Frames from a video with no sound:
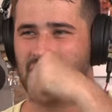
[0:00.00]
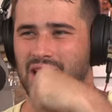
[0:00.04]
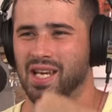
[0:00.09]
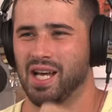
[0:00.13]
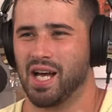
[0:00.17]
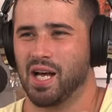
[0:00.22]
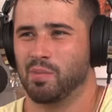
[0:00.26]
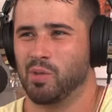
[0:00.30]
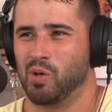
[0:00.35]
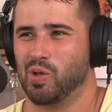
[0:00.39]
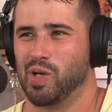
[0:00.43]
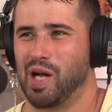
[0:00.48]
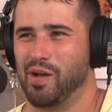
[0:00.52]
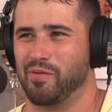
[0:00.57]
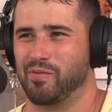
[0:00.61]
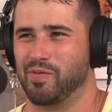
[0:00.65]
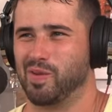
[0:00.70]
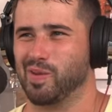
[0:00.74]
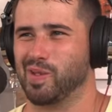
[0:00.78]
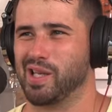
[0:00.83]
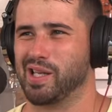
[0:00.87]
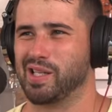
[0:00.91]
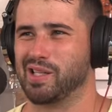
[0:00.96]
yeah, I'm all, I
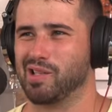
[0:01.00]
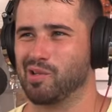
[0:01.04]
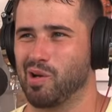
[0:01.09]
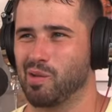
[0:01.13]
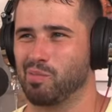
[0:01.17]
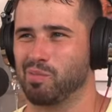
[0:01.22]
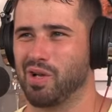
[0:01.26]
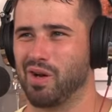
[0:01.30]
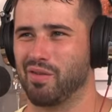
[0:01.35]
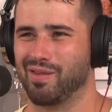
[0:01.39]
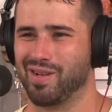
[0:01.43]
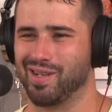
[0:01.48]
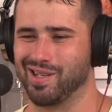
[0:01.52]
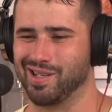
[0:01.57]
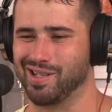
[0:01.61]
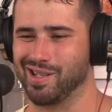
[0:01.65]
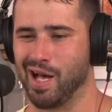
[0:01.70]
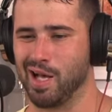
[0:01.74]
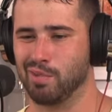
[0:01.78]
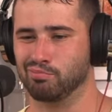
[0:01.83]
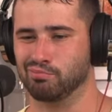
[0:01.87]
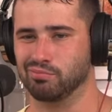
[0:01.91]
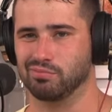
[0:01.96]
feel like, you know, I'm covered in
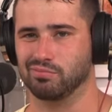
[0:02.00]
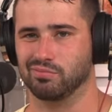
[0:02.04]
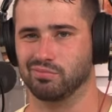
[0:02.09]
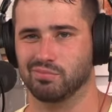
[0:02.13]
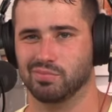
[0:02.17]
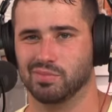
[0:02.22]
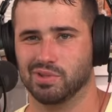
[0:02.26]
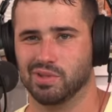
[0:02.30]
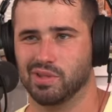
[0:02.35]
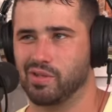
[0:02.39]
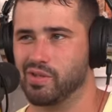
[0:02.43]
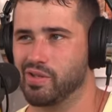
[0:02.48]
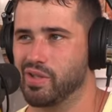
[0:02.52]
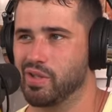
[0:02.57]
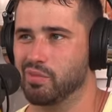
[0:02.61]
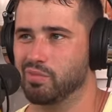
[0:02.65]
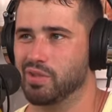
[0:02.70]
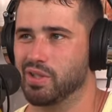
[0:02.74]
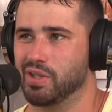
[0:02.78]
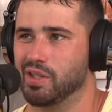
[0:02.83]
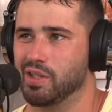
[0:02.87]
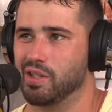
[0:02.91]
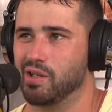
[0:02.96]
gum
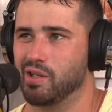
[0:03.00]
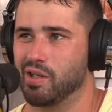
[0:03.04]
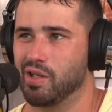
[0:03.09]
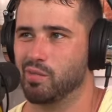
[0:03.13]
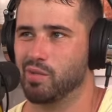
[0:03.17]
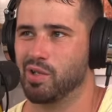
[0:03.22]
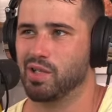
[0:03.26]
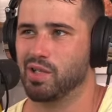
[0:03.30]
yeah, it's a you little I mean?